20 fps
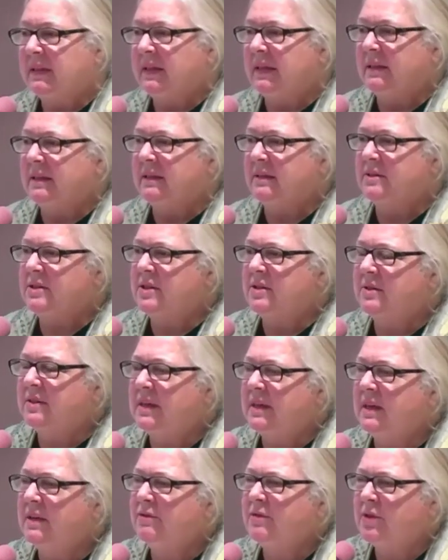Like, do you
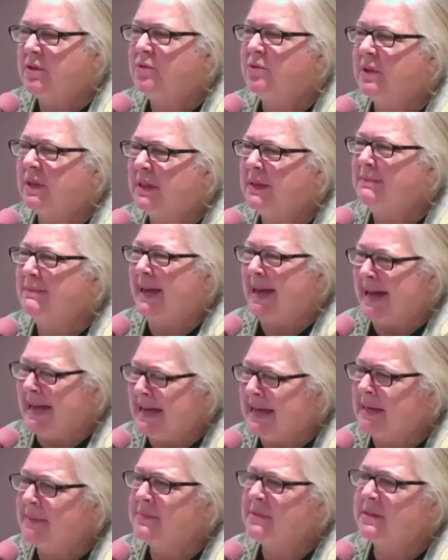think if you'd really
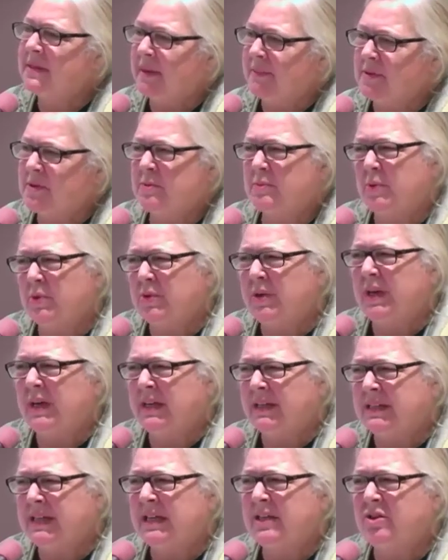made him stop
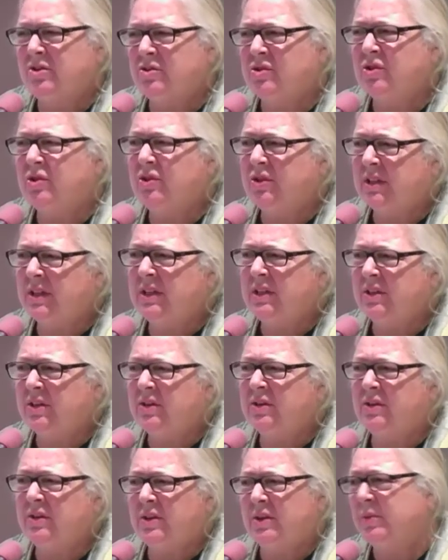smoking 10 years
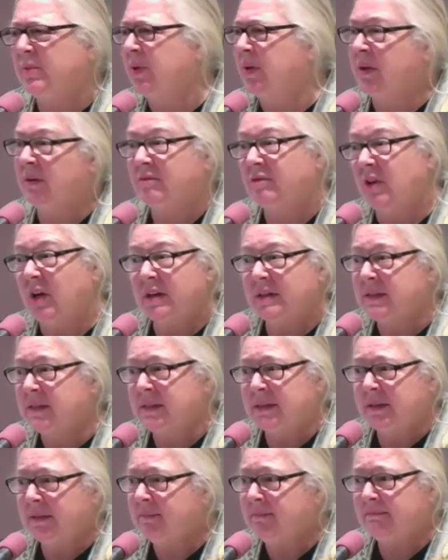earlier, you wouldn't have
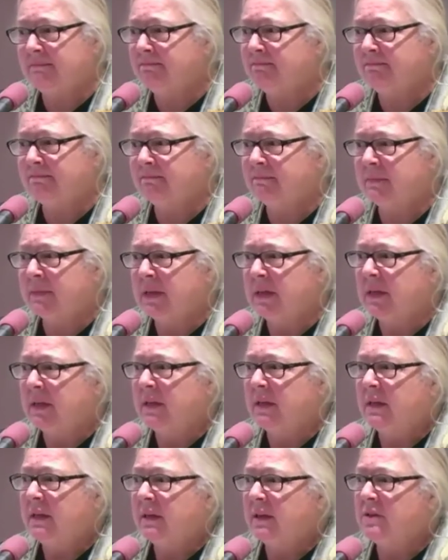lost him?
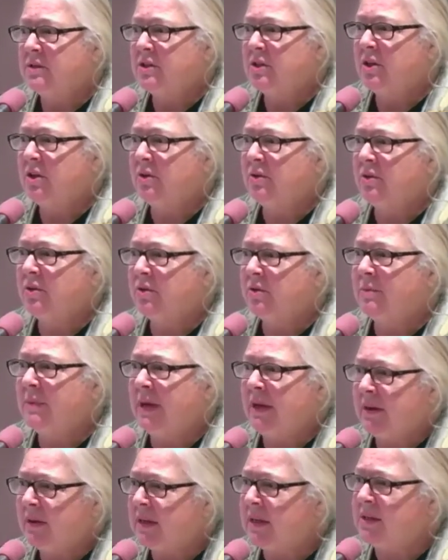Because, you're
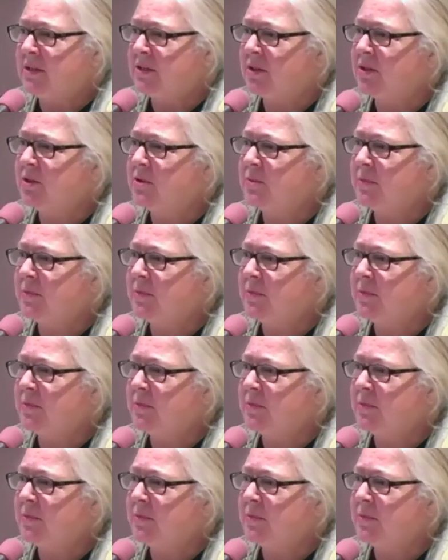married, so you're